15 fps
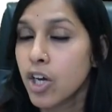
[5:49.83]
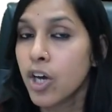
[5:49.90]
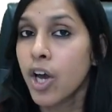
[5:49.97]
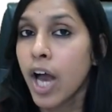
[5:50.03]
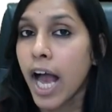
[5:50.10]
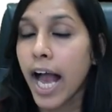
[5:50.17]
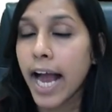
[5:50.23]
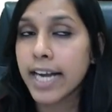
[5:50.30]

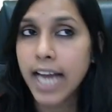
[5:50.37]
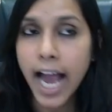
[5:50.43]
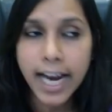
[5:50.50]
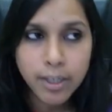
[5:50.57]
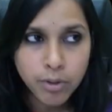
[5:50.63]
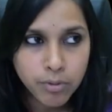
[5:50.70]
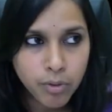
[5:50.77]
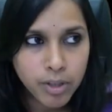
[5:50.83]
I
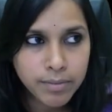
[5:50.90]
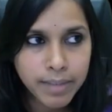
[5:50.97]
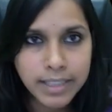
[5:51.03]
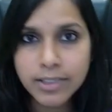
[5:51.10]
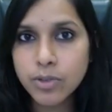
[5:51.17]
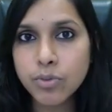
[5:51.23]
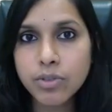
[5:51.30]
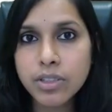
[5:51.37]
don't want my
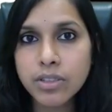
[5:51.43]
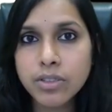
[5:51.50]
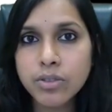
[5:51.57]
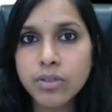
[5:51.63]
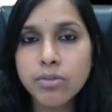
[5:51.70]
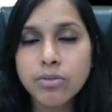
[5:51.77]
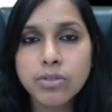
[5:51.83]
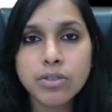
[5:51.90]
students to
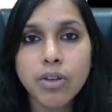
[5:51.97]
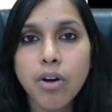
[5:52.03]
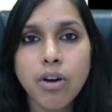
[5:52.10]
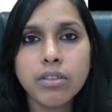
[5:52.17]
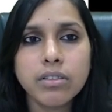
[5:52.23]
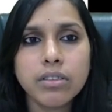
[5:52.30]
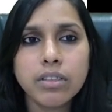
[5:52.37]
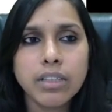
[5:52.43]
lose
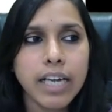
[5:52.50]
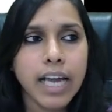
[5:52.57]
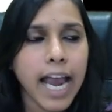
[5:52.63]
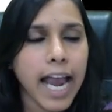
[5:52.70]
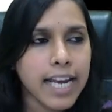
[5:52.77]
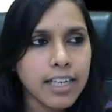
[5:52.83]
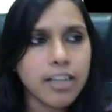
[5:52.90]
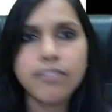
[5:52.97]
on
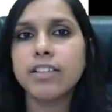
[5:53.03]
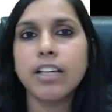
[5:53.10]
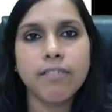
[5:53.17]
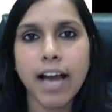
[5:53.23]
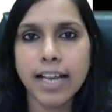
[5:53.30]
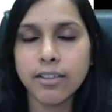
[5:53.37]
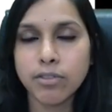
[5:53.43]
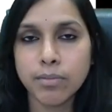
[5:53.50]
any of their
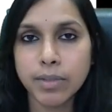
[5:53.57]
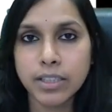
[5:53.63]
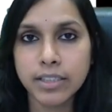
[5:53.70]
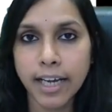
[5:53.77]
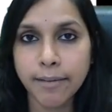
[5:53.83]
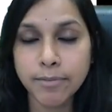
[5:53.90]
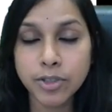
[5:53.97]
valuable time.